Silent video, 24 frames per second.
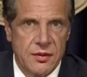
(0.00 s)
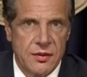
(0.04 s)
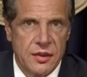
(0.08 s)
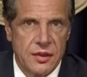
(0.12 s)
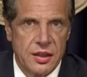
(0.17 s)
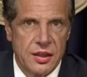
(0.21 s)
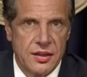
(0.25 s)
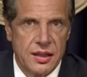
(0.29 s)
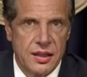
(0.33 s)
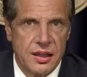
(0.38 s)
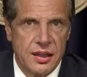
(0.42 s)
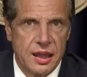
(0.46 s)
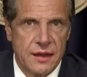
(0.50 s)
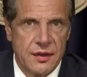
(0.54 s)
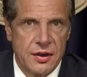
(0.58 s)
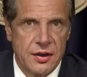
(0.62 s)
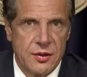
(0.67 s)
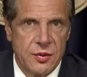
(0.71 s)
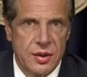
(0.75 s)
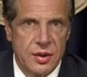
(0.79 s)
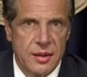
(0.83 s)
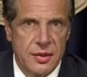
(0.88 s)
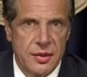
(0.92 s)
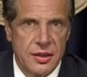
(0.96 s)
There's
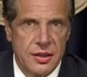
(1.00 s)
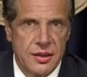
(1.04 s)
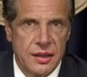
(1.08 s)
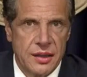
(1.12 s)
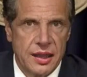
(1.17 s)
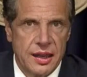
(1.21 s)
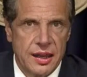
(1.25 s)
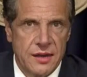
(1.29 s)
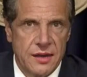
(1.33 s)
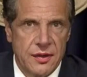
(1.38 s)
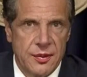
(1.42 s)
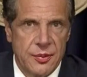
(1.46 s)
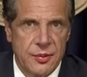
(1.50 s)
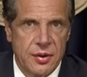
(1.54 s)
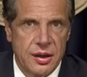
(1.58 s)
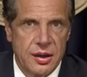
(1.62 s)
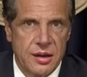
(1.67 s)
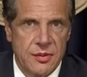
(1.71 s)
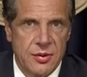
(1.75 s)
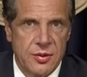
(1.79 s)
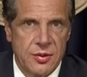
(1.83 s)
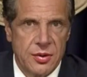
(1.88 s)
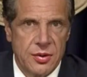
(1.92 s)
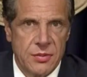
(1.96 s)
11 women that have a
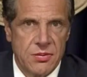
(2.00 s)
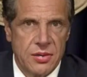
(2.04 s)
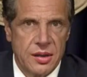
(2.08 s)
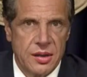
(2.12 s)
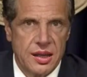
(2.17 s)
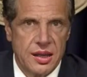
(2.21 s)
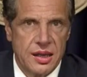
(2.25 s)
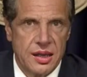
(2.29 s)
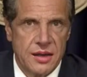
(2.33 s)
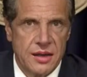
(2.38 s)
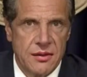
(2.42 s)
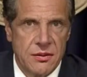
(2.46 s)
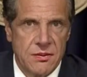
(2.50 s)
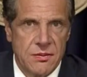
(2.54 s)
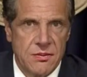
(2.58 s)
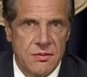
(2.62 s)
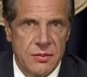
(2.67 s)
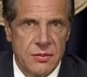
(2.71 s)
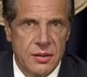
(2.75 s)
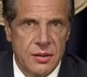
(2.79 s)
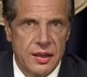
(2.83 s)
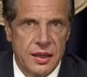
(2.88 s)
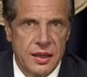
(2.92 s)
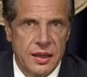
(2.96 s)
problem with me,
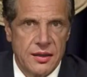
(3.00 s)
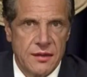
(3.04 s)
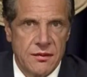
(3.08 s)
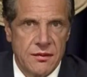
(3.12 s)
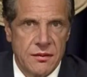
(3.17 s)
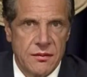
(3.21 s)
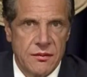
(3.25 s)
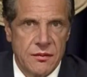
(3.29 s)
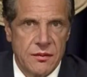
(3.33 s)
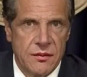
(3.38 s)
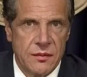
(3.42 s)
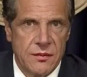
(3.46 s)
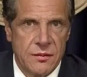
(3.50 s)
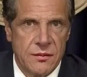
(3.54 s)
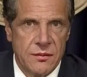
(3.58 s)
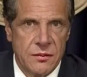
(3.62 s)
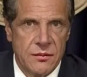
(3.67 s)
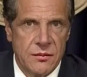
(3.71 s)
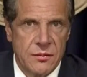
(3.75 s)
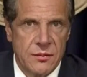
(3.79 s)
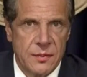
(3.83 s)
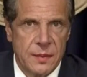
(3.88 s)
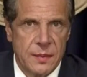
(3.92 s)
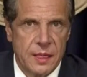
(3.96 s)
and
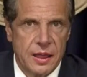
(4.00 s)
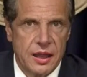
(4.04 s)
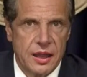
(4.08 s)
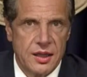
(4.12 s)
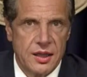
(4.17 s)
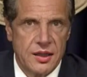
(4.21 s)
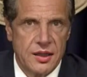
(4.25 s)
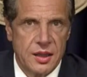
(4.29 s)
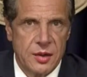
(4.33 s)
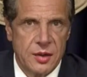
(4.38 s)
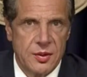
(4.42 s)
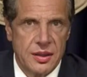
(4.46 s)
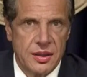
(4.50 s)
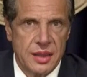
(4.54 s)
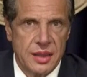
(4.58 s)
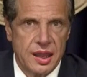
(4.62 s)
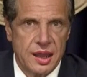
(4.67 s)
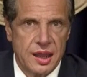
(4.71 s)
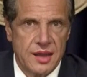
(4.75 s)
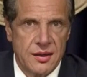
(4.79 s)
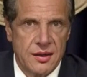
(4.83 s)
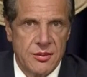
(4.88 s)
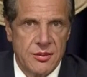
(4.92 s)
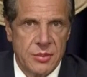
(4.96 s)
I could deal with
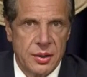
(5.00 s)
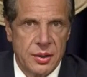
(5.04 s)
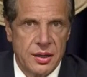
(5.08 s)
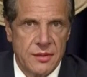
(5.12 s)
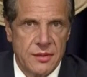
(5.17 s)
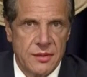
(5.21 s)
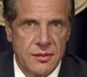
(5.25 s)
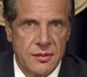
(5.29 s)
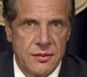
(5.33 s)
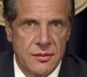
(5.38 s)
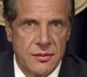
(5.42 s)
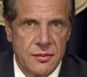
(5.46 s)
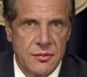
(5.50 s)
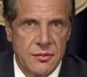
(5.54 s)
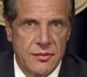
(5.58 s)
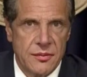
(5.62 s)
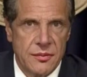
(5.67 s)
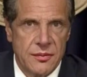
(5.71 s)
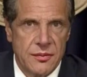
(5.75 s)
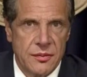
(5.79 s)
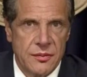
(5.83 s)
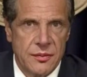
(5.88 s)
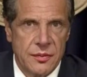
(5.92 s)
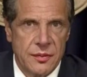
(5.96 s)
10, but
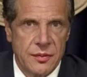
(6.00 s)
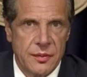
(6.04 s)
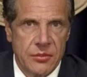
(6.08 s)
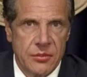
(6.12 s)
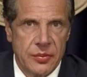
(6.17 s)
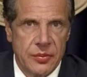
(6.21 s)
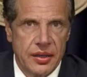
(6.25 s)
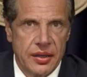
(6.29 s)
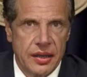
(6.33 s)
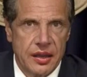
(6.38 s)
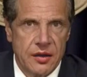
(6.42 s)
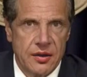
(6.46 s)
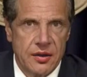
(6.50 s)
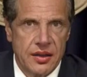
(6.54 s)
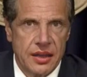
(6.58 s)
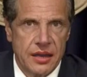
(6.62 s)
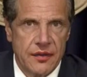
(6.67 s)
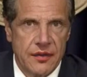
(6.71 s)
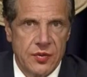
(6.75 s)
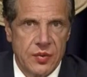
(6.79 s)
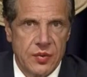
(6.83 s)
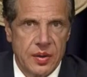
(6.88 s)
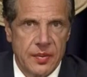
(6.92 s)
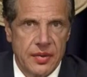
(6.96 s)
but now
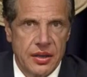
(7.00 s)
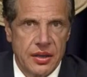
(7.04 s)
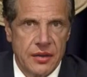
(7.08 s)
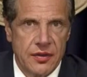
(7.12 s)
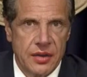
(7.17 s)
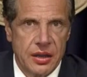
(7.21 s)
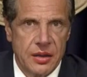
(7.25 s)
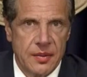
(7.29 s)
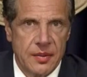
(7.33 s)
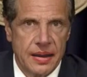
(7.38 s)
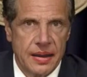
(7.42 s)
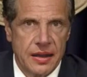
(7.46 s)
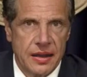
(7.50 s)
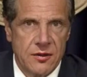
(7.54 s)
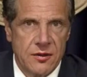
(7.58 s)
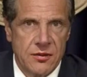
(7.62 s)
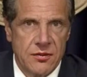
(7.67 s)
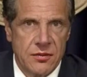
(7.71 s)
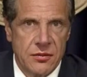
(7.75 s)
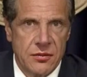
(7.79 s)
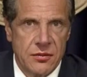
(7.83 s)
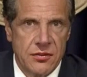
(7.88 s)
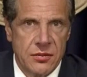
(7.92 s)
11 women have come out.